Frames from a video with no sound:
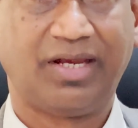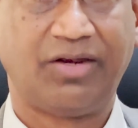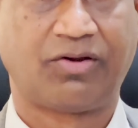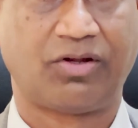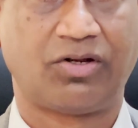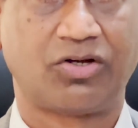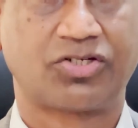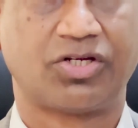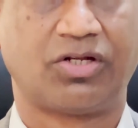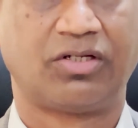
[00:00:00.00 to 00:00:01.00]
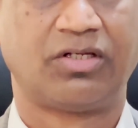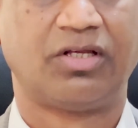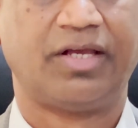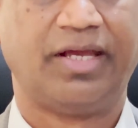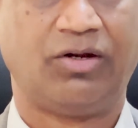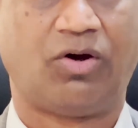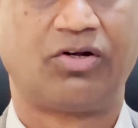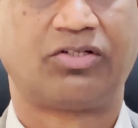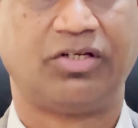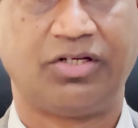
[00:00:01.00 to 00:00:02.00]
ear conduction in
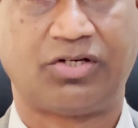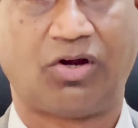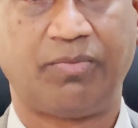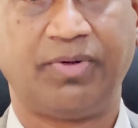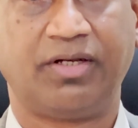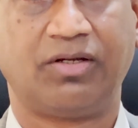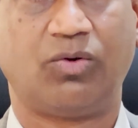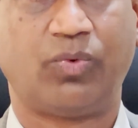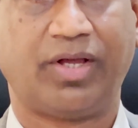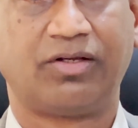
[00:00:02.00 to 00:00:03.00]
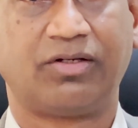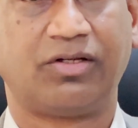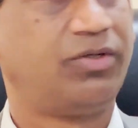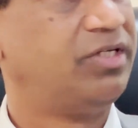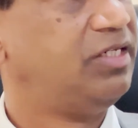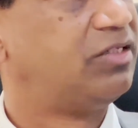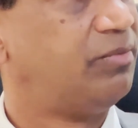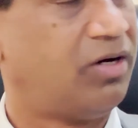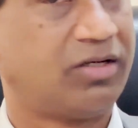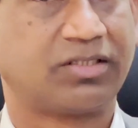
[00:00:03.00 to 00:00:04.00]
order to determine whether you need to
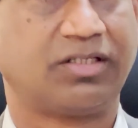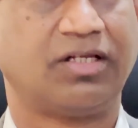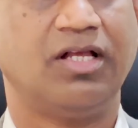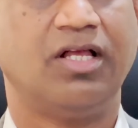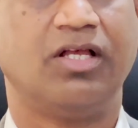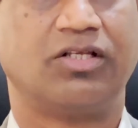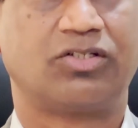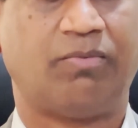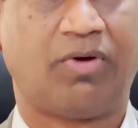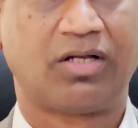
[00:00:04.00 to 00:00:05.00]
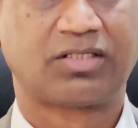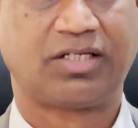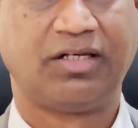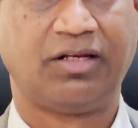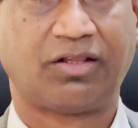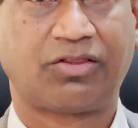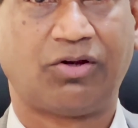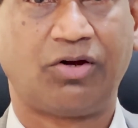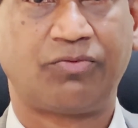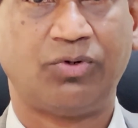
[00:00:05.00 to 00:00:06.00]
mask. So masking in the
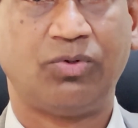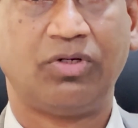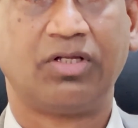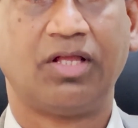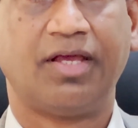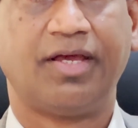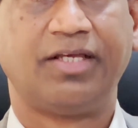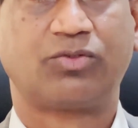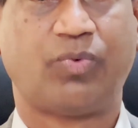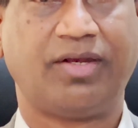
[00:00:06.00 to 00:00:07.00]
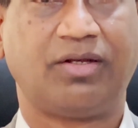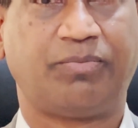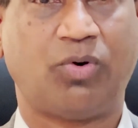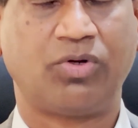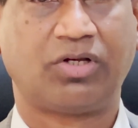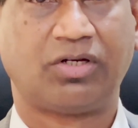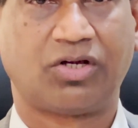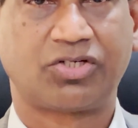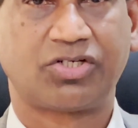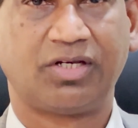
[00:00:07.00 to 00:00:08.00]
third rule is when the bone
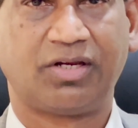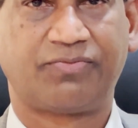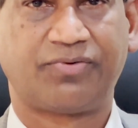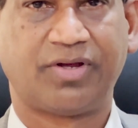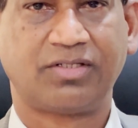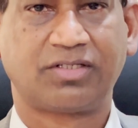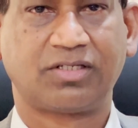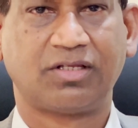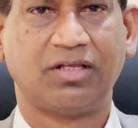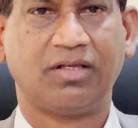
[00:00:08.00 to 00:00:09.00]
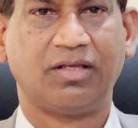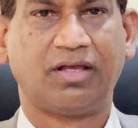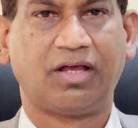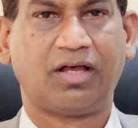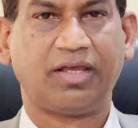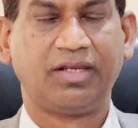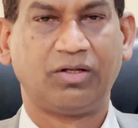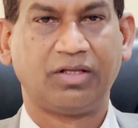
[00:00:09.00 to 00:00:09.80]
conduction difference in the